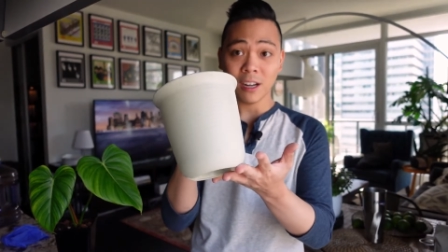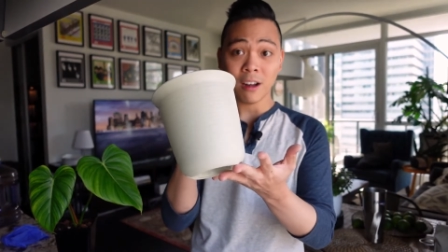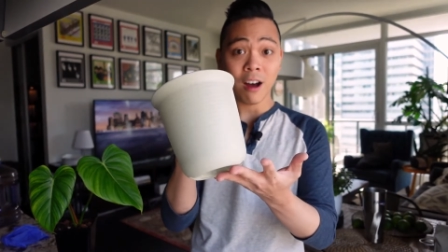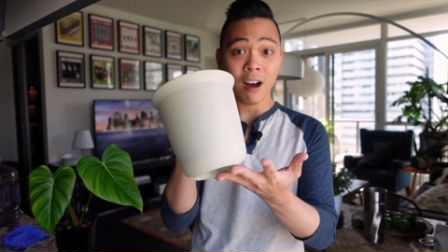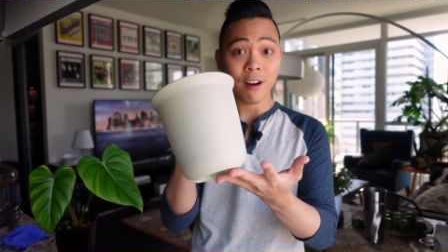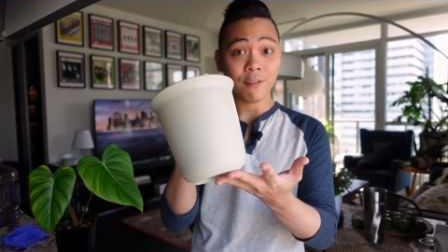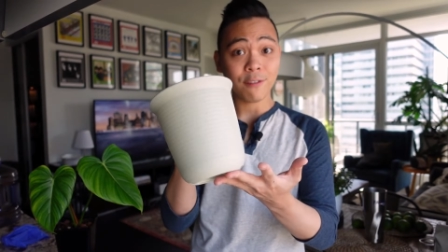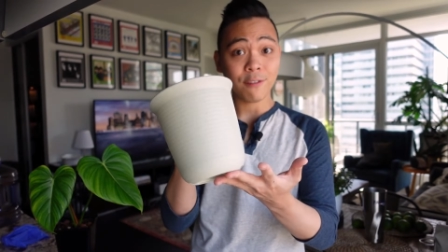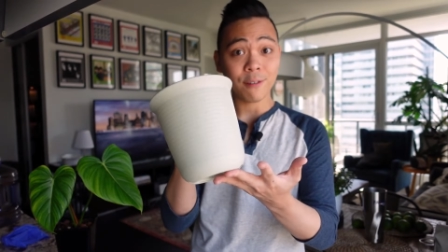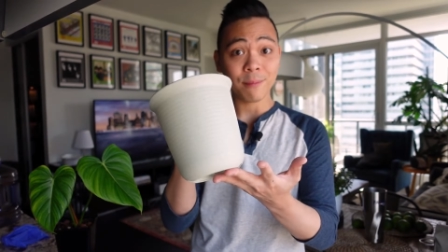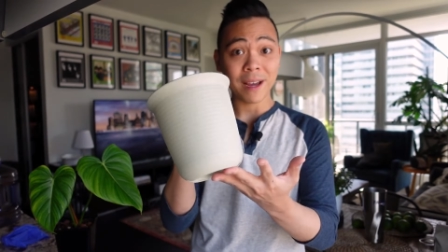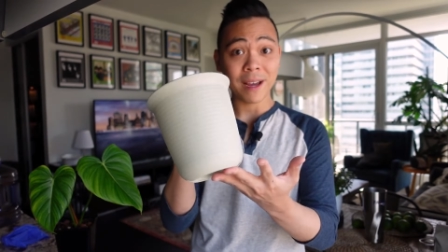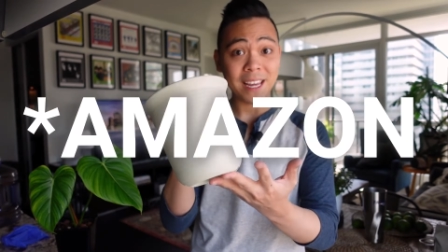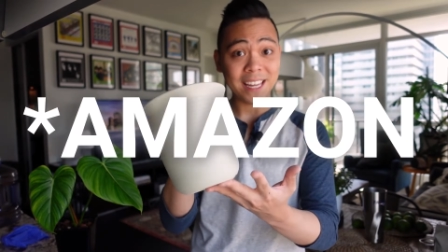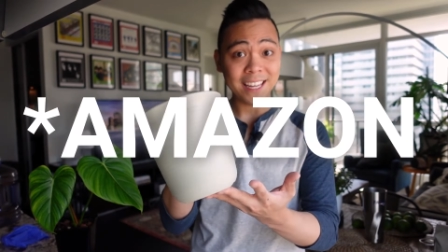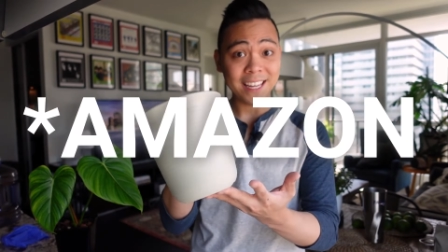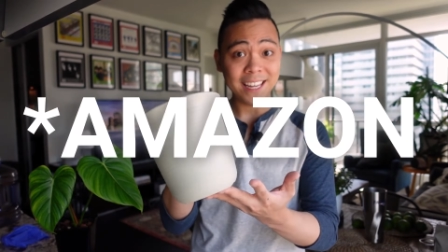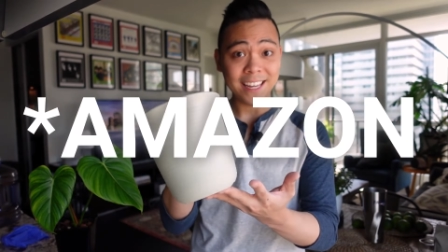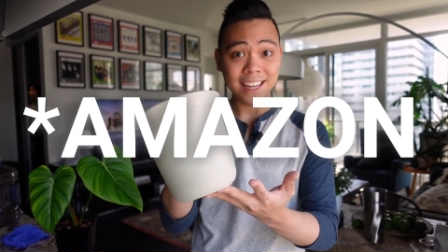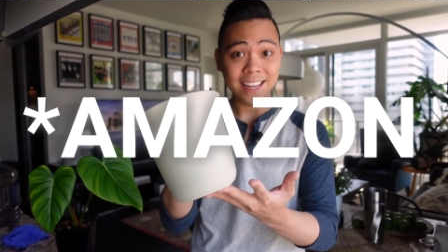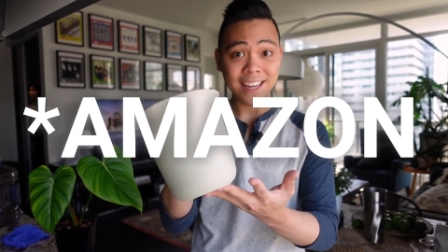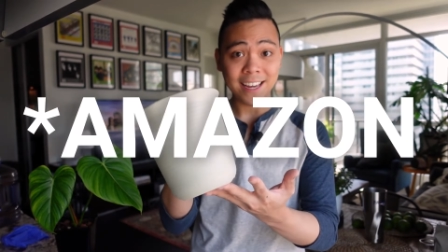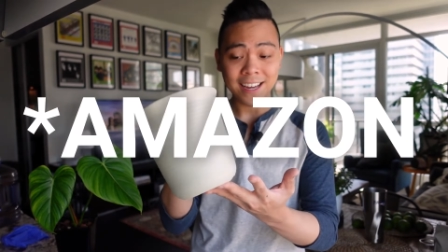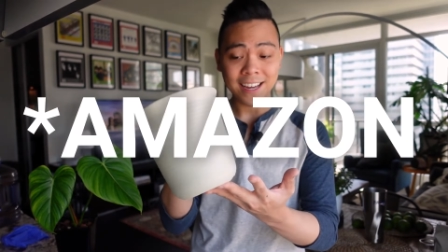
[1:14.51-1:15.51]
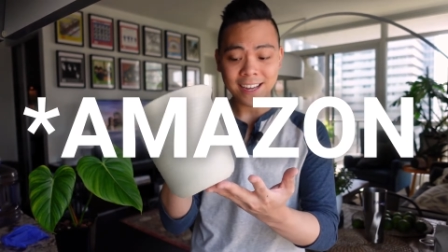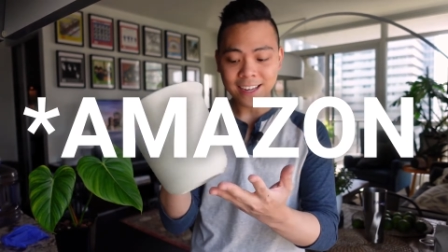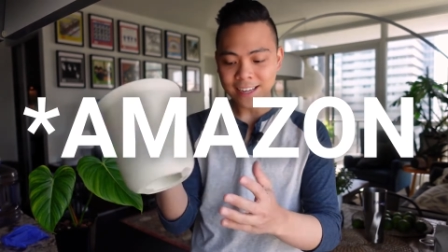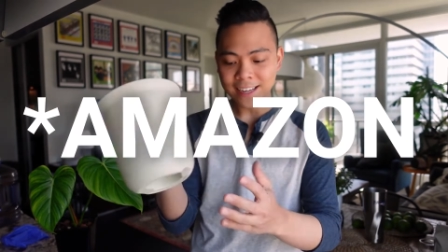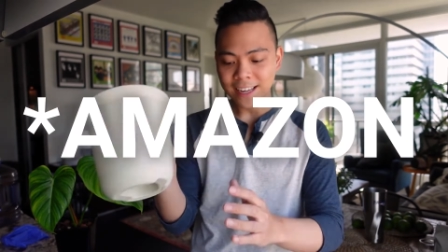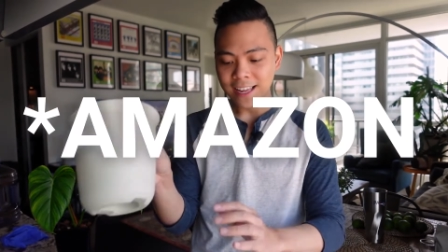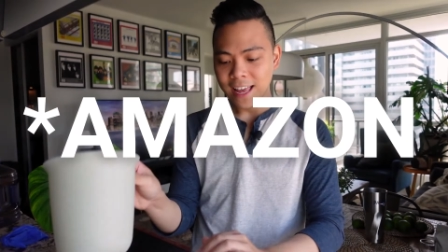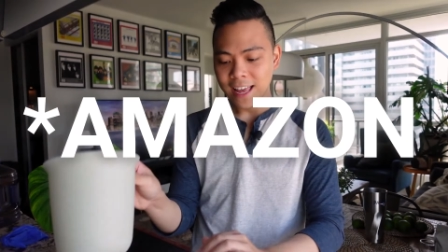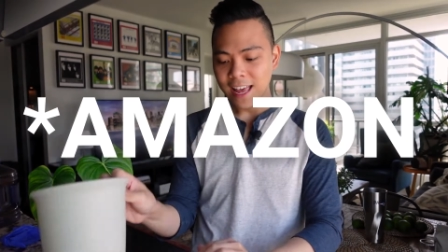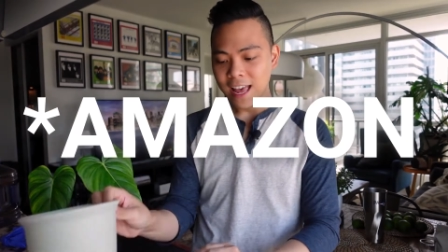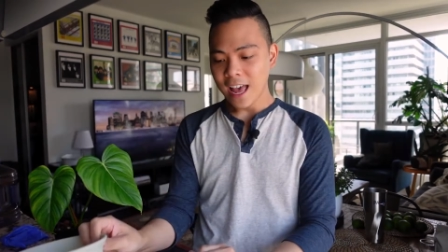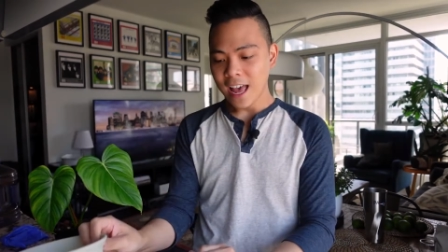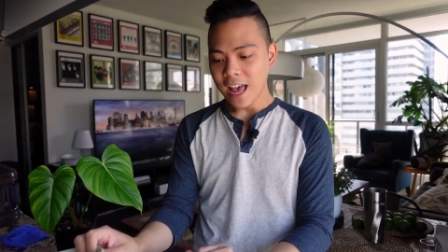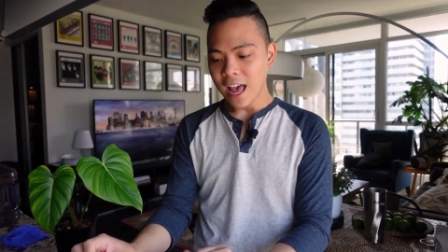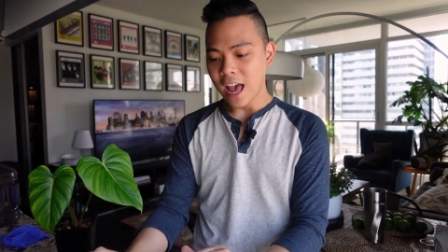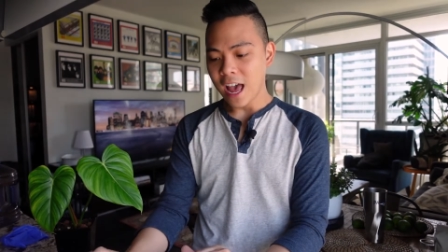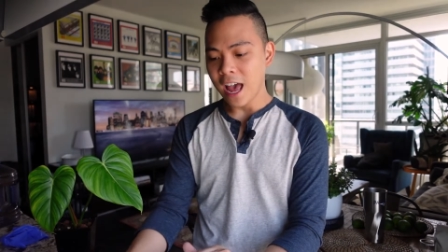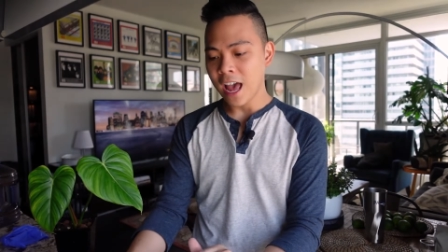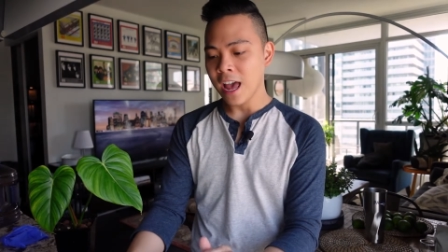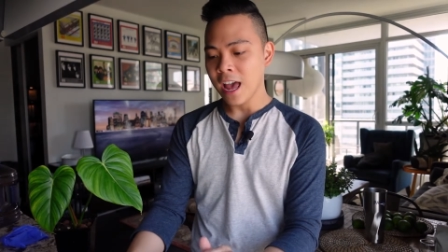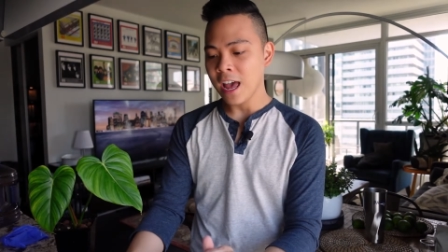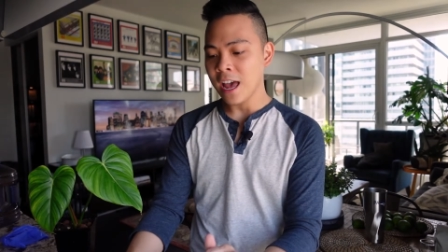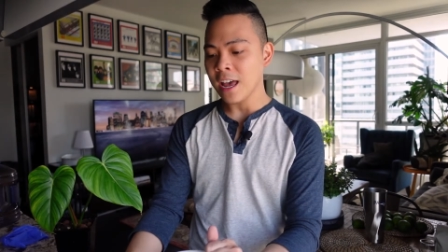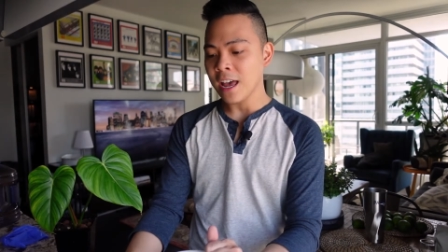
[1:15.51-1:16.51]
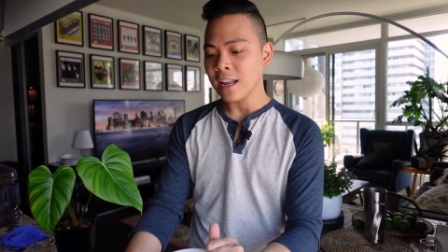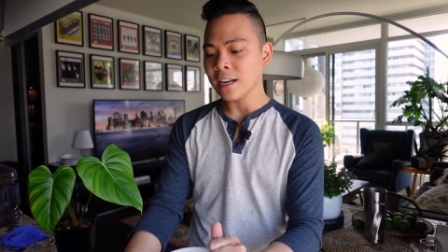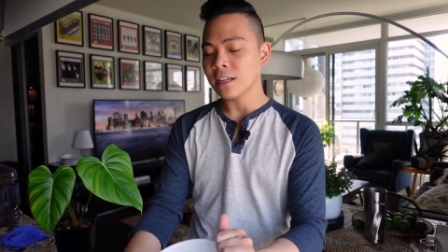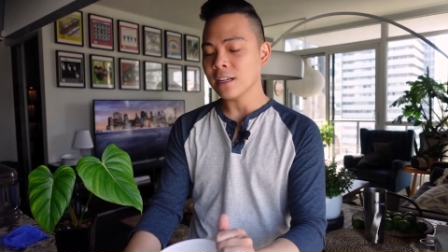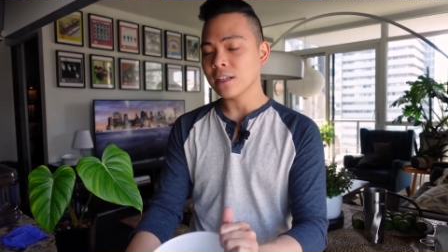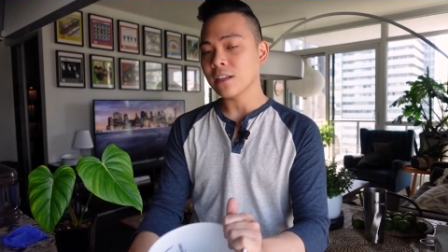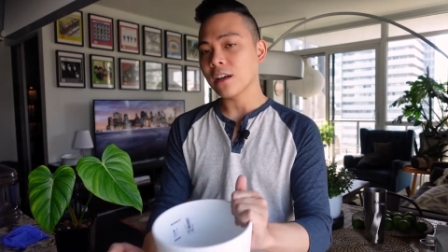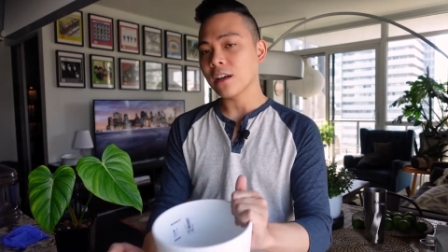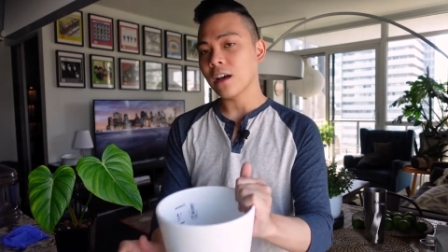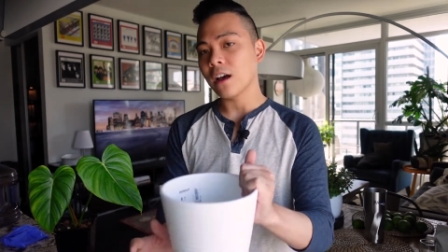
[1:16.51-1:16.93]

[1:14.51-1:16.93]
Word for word: got from Ikea and